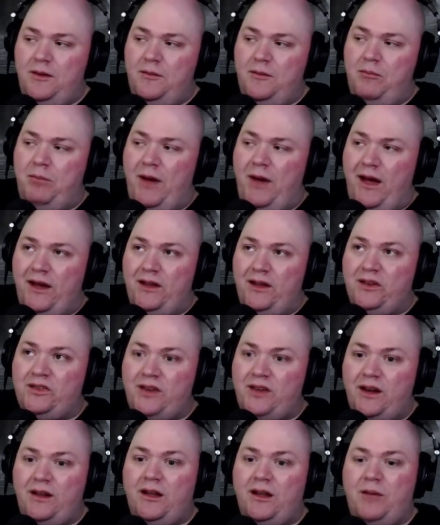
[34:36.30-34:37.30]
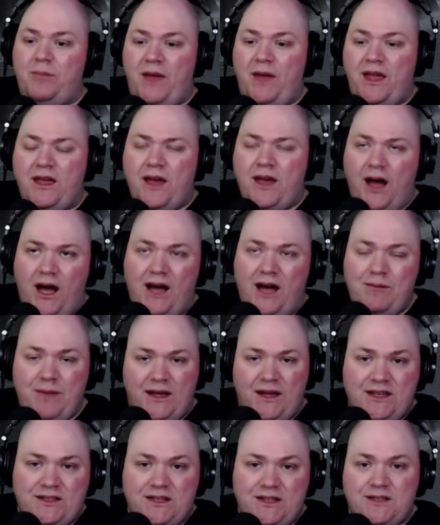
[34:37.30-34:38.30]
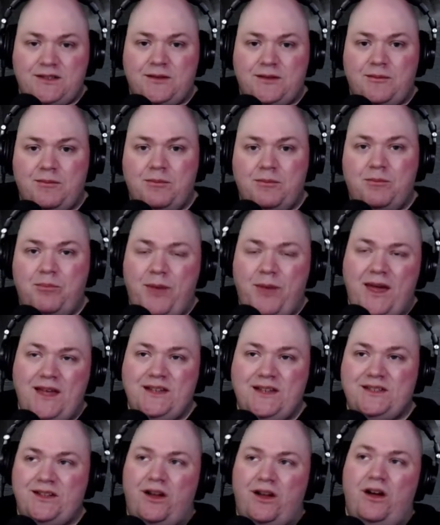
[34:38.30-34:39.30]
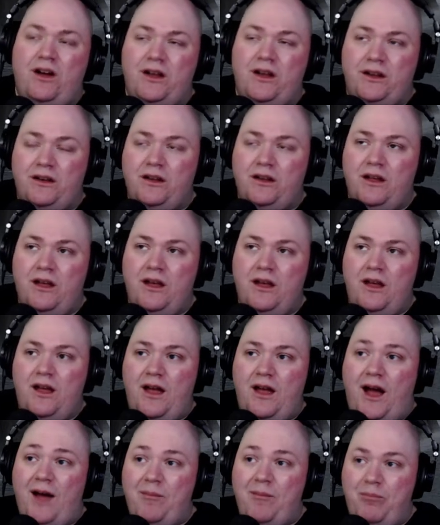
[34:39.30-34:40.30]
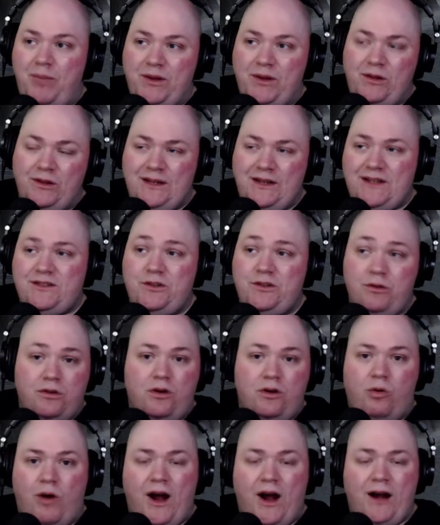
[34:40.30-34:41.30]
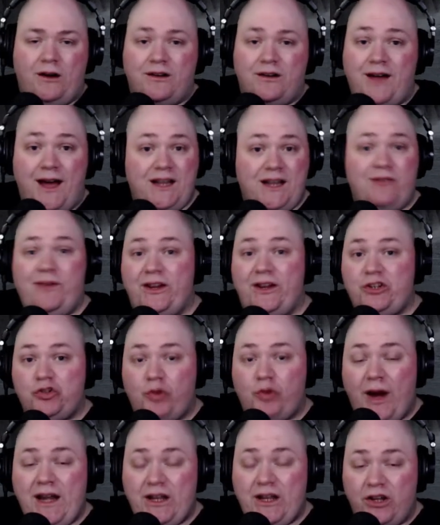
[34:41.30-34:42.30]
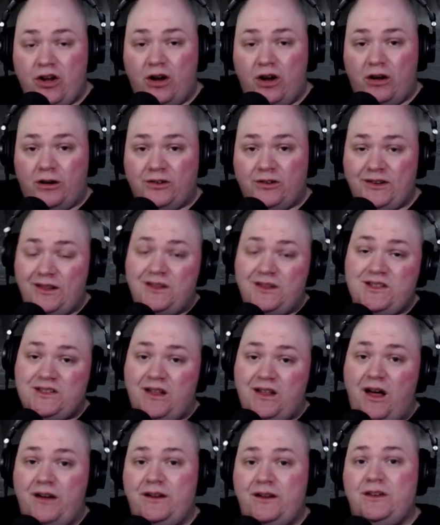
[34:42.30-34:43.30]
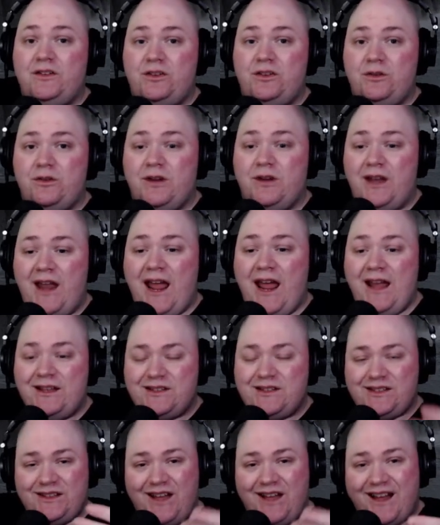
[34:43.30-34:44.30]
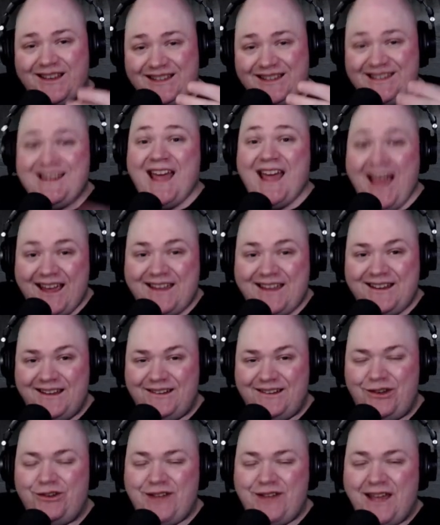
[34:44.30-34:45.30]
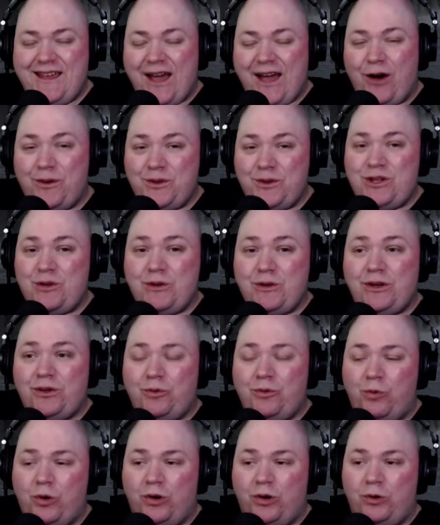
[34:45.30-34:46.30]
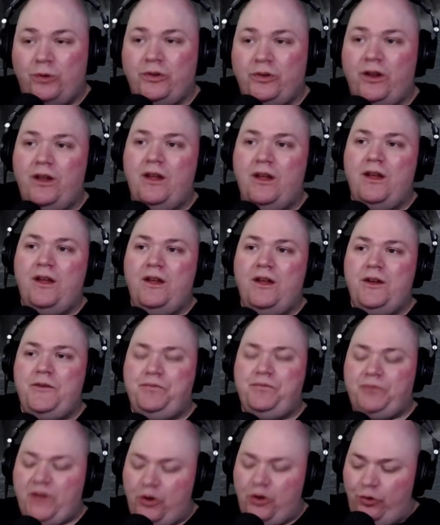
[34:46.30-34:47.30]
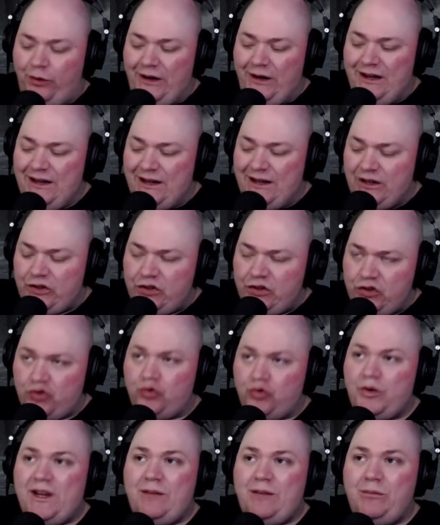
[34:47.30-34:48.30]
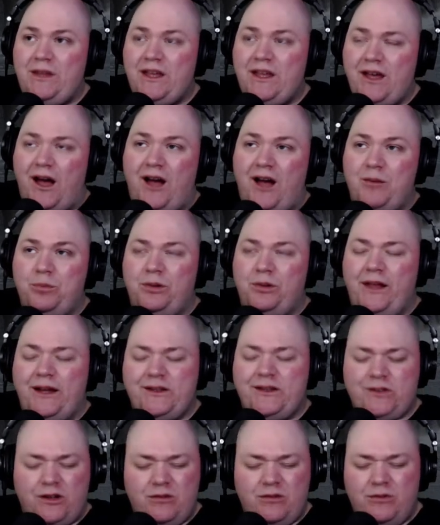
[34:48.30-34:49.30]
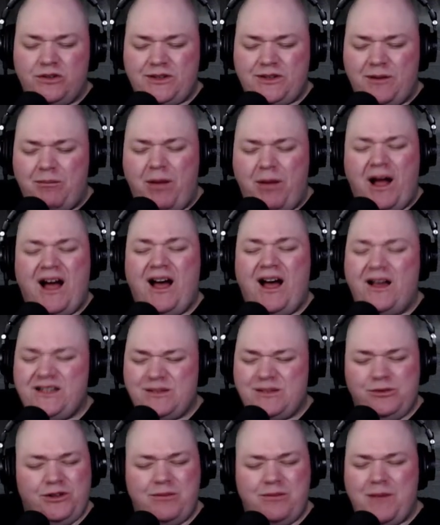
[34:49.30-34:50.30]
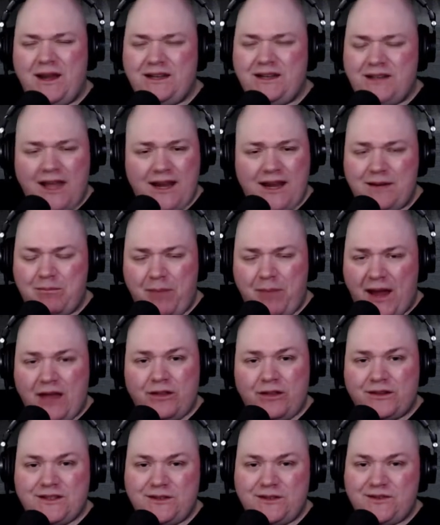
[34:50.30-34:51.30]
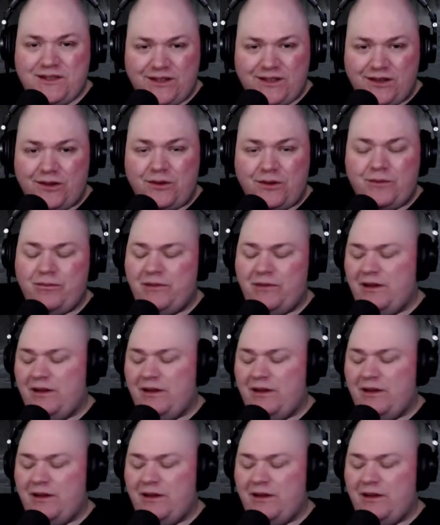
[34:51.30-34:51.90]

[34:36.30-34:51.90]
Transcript: by setting up a combat system based on abilities you acquire kind of like trading cards and then slot into an 8-slot deck you take out with you into the world, create an extremely complex, almost impossible to maintain balance of skill.